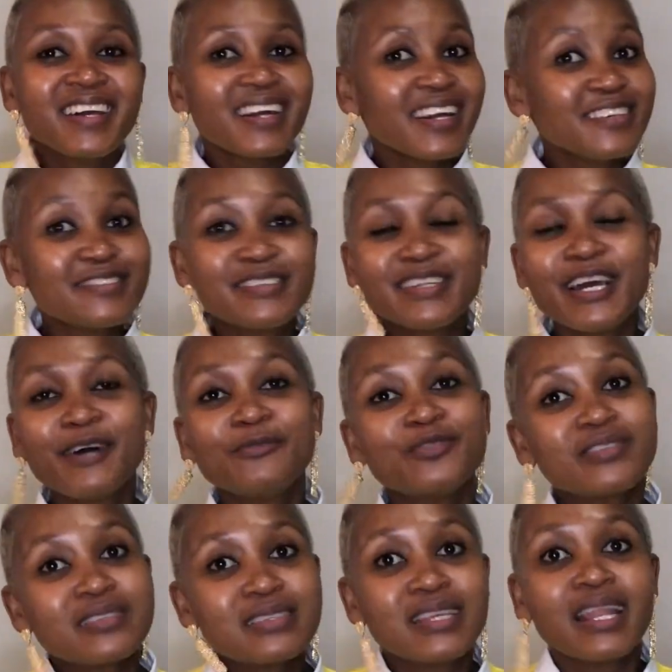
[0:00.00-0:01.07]
Guys, today I'm
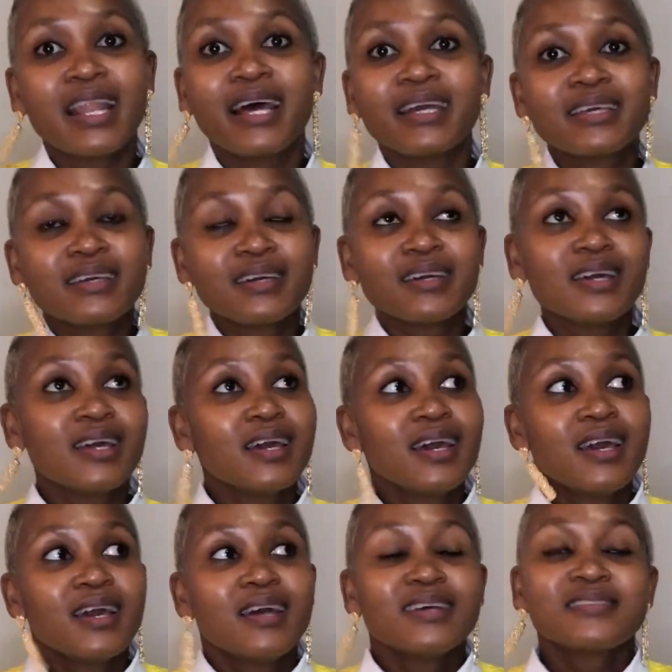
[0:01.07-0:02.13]
just in like
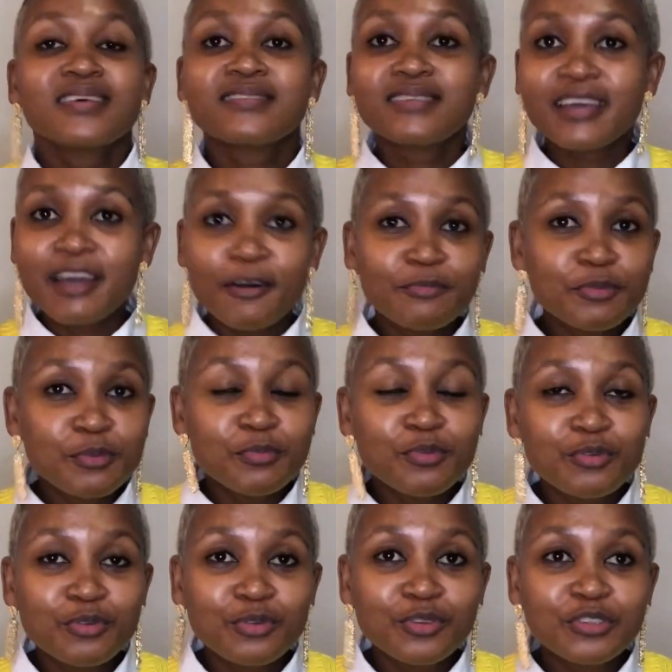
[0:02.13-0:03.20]
such a happy
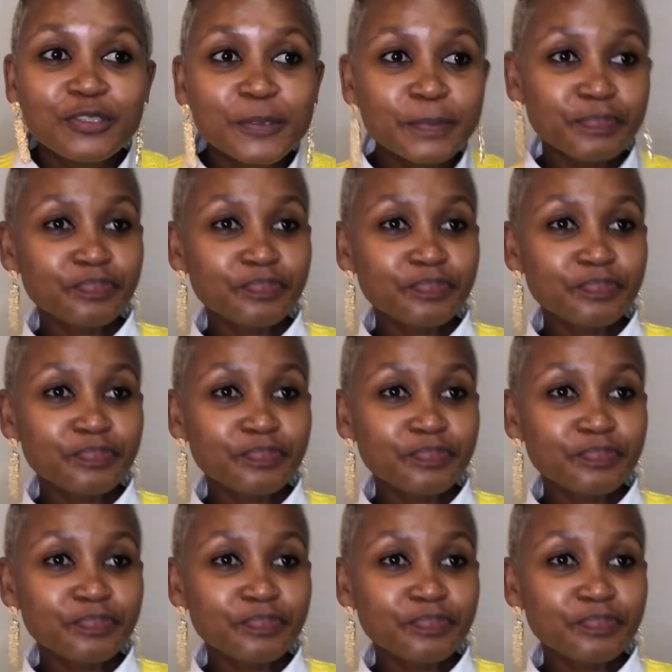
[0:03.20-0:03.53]
mood.